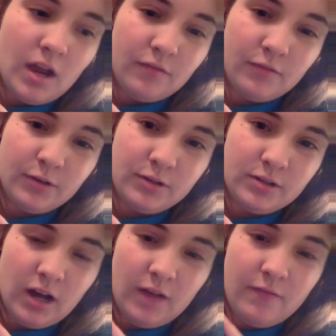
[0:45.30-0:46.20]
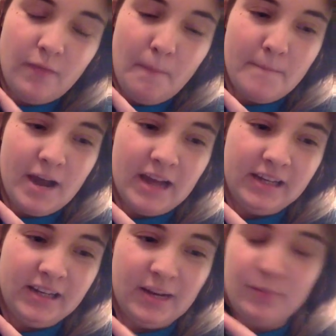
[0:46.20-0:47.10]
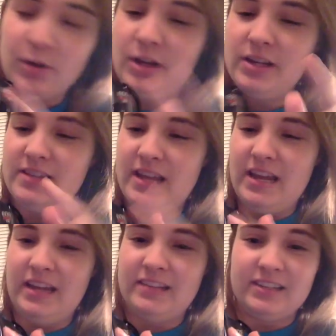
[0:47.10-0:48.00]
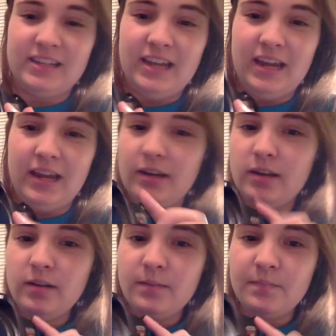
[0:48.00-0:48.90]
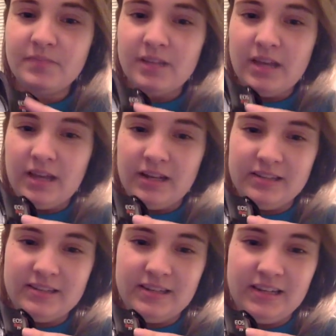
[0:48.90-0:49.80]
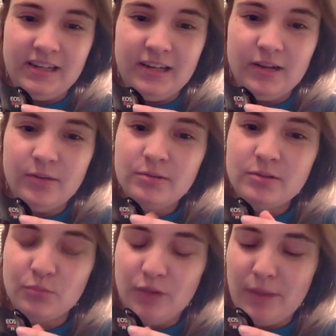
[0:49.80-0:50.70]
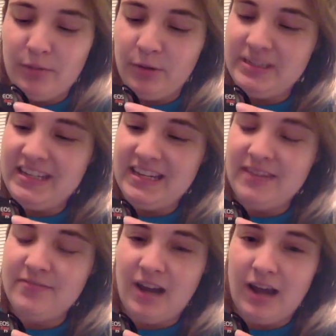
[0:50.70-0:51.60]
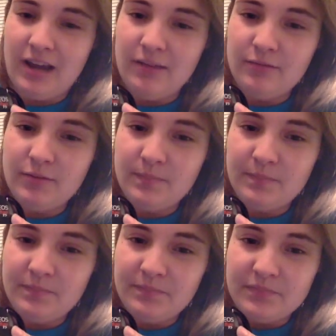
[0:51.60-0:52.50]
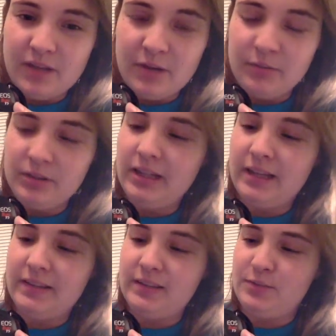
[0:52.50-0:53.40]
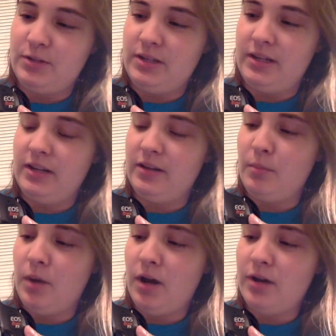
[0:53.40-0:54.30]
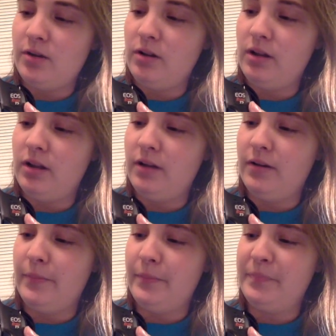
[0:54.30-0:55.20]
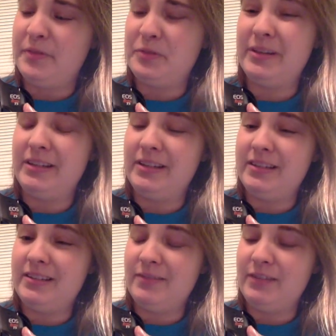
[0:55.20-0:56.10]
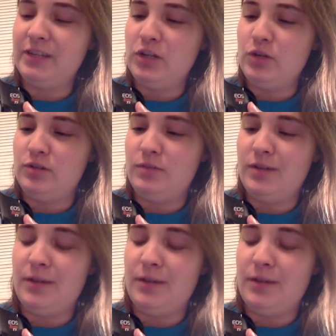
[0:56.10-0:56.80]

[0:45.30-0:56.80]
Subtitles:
First off, my camera is it's a Canon, and it's an EOS Rebel T5. I really like this particular model. It's relatively new to me.